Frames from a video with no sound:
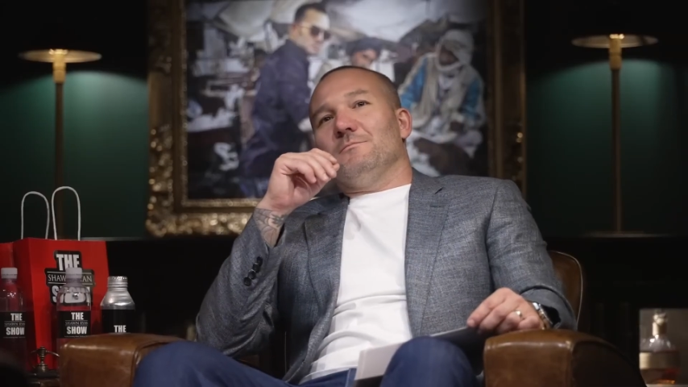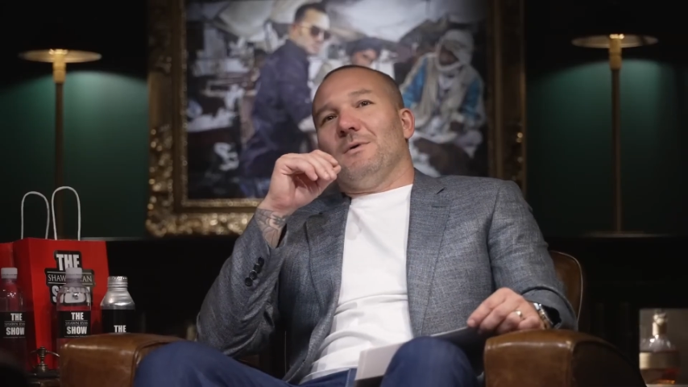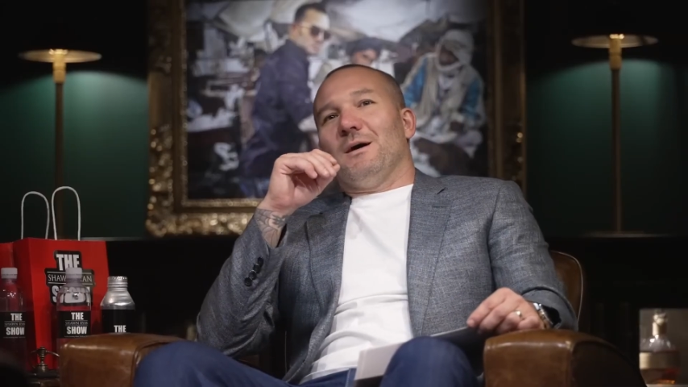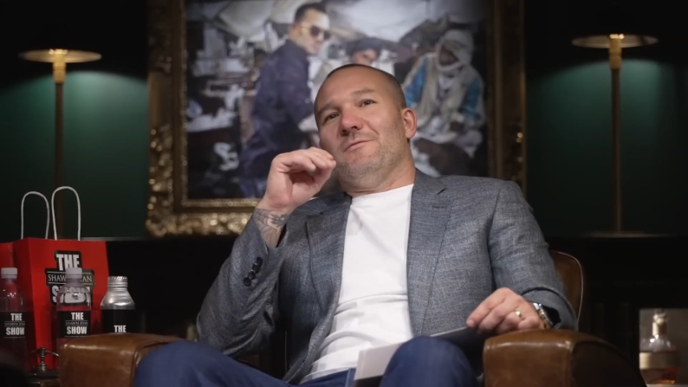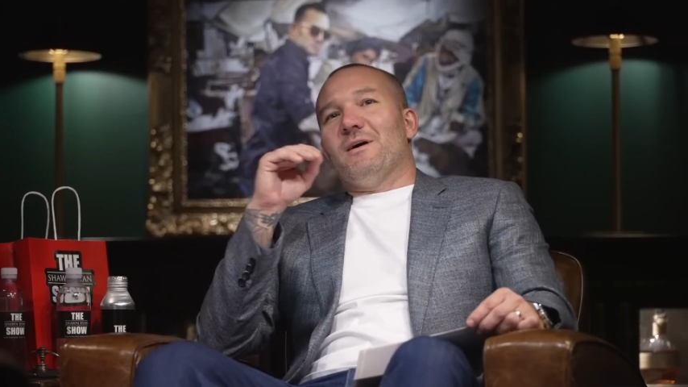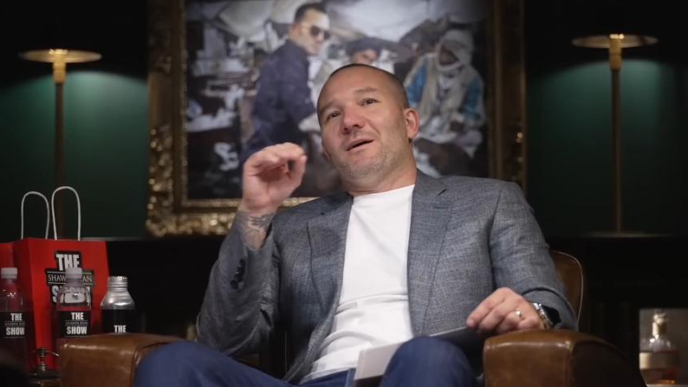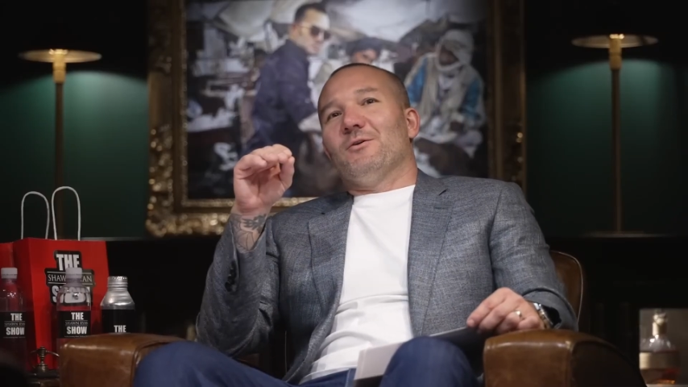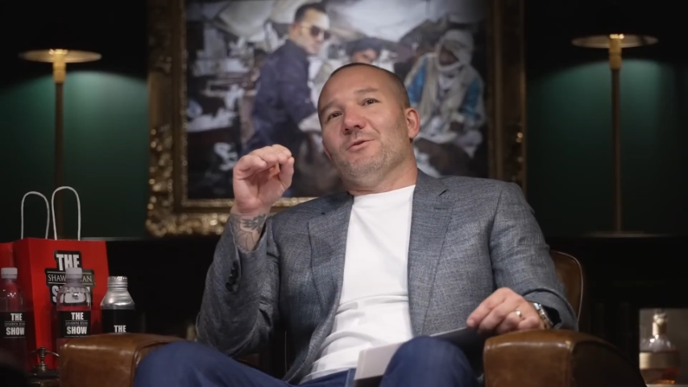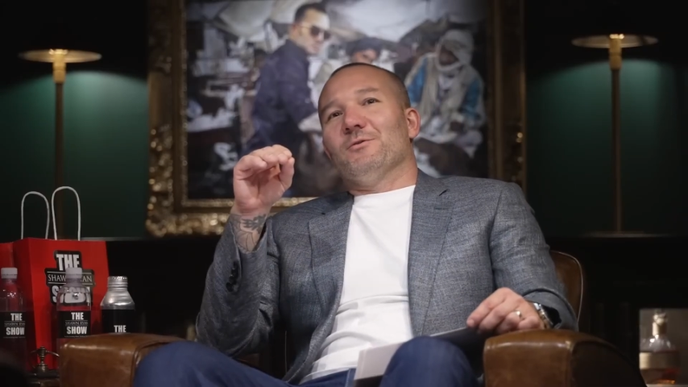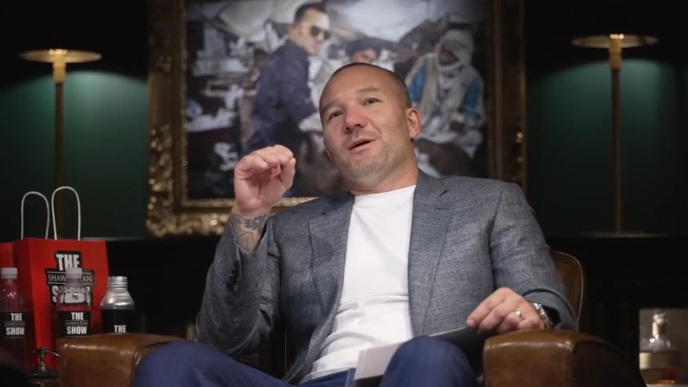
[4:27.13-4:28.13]
I've not
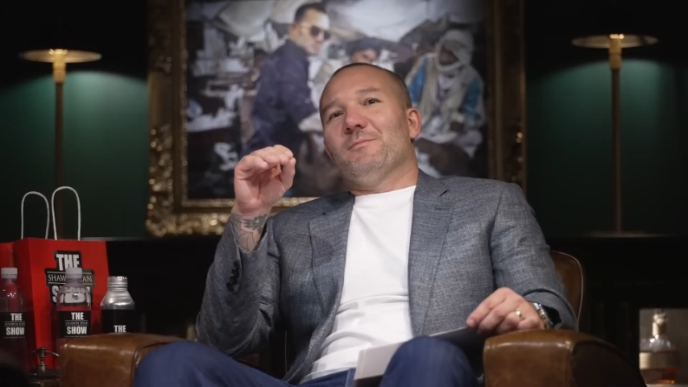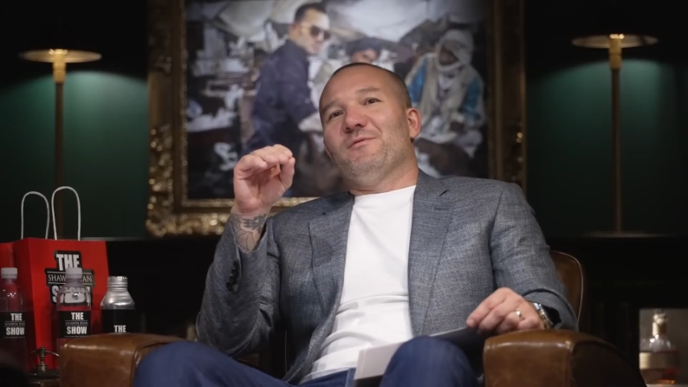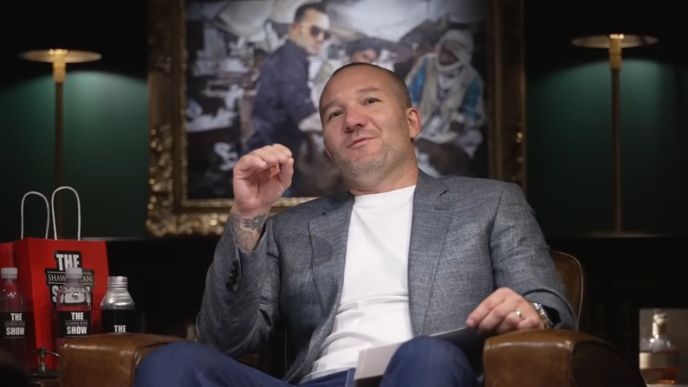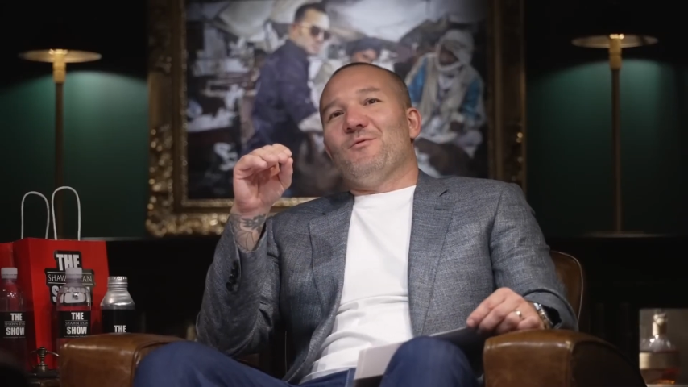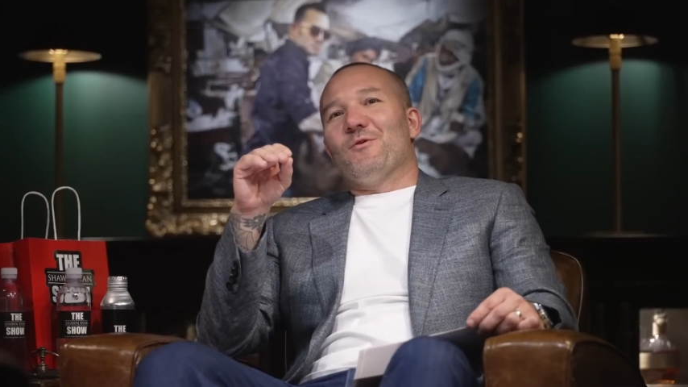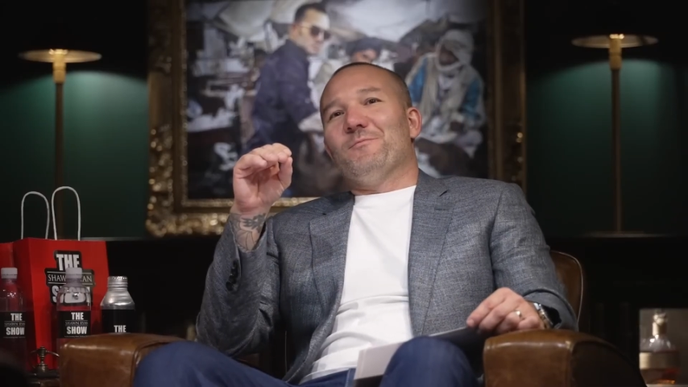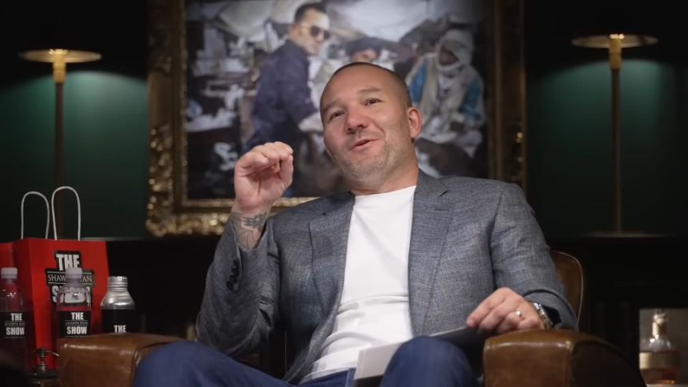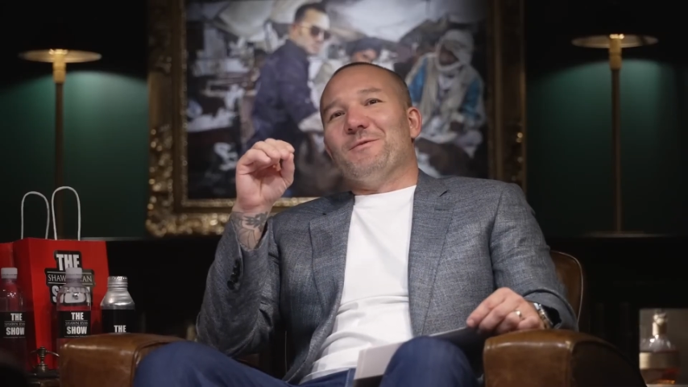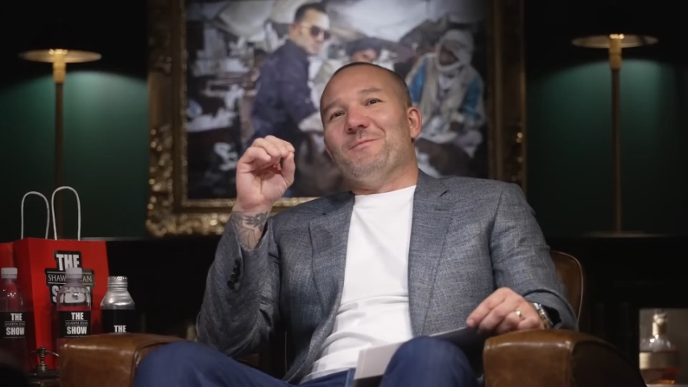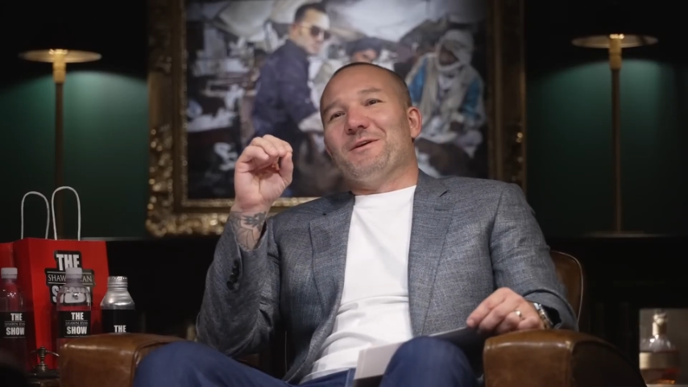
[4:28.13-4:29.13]
heard that before,
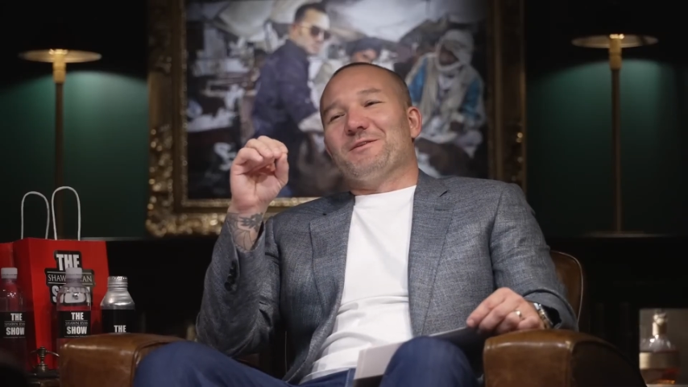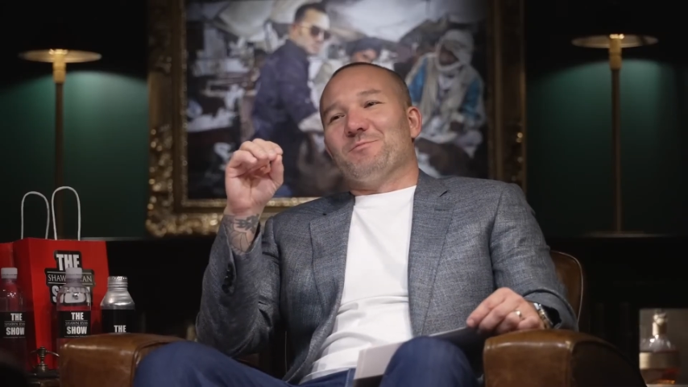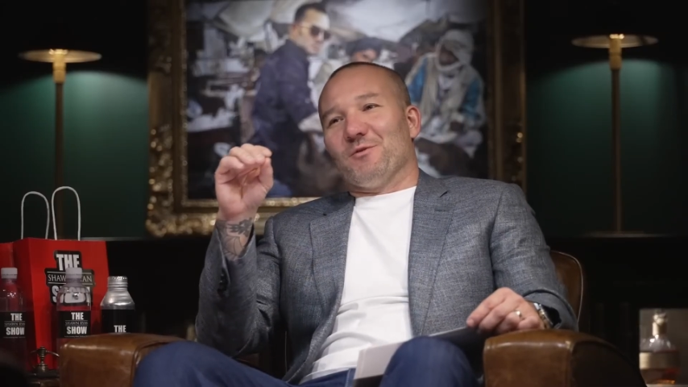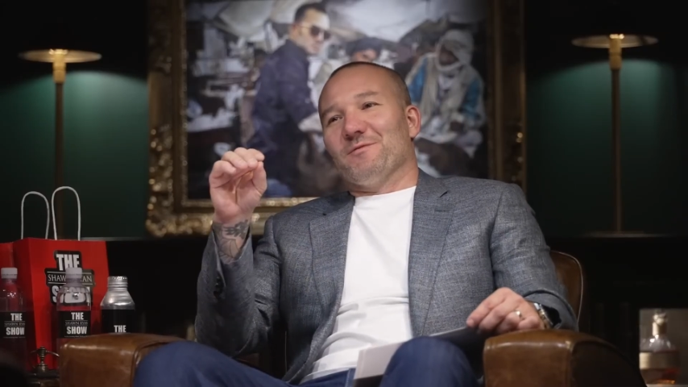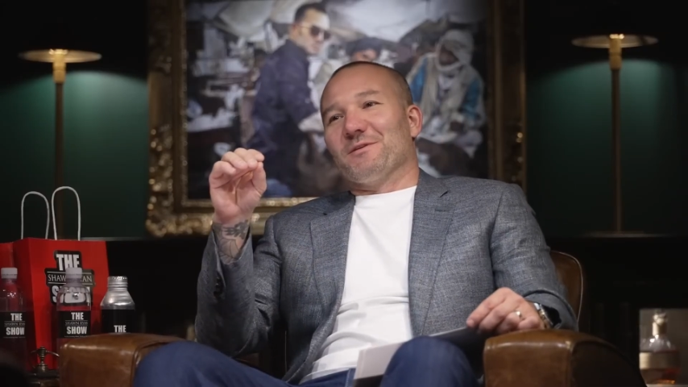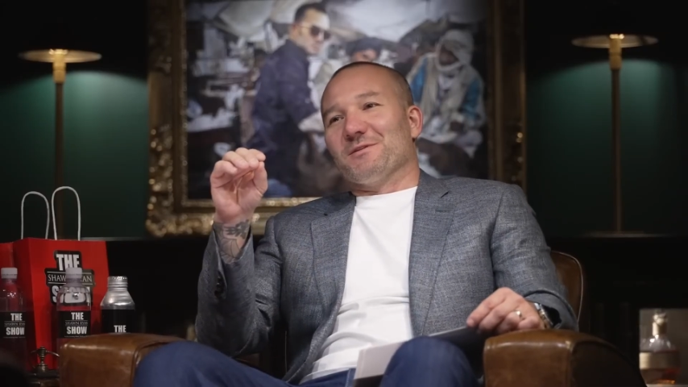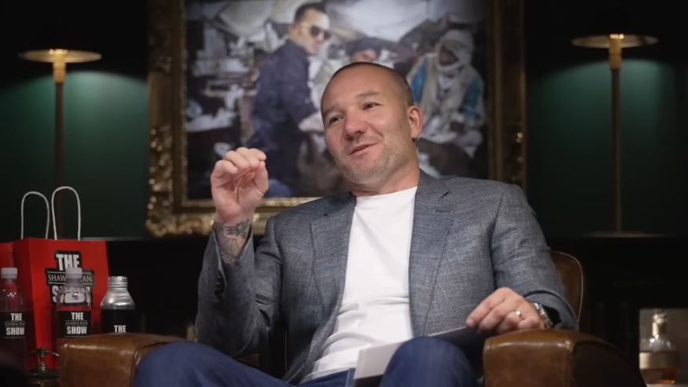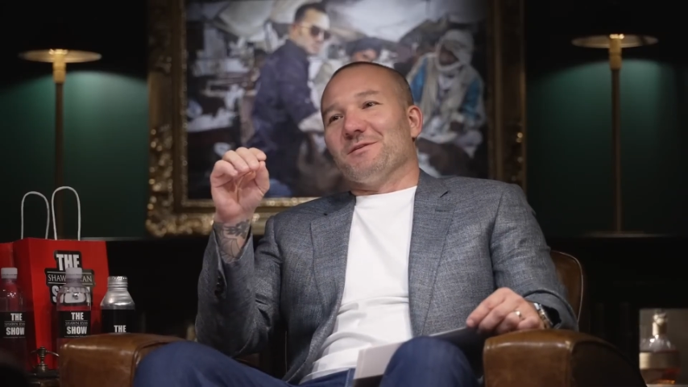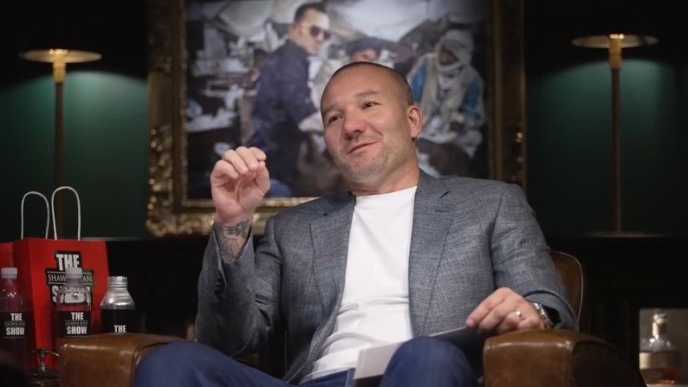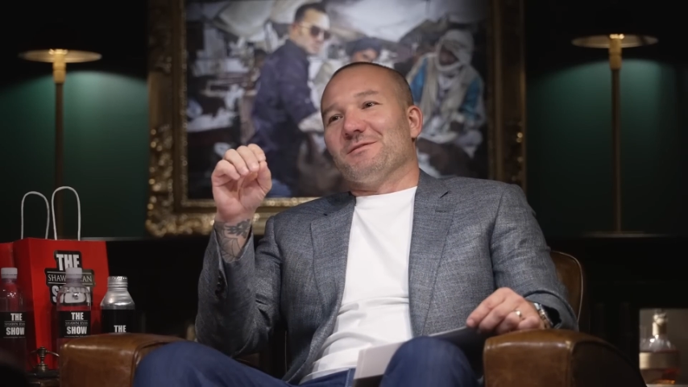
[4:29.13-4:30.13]
but it makes perfect
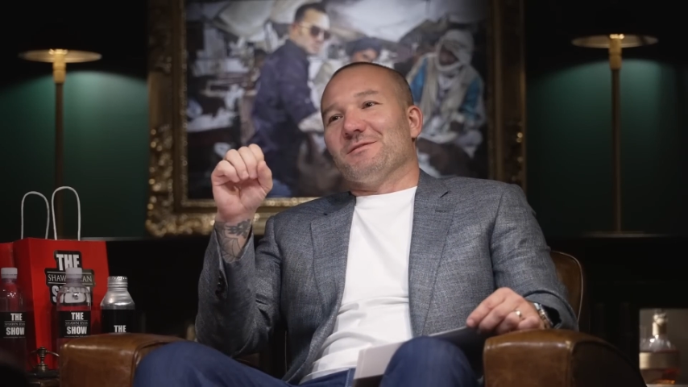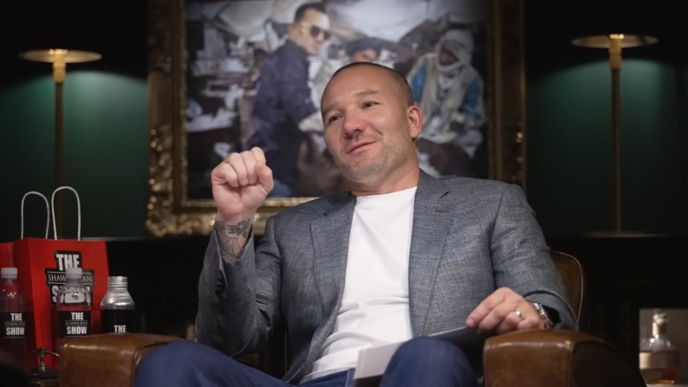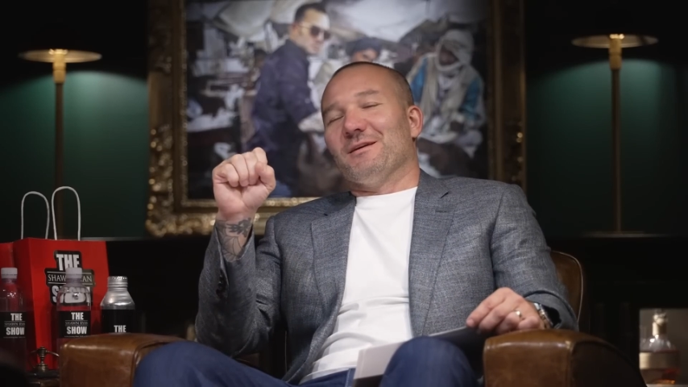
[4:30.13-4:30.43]
sense.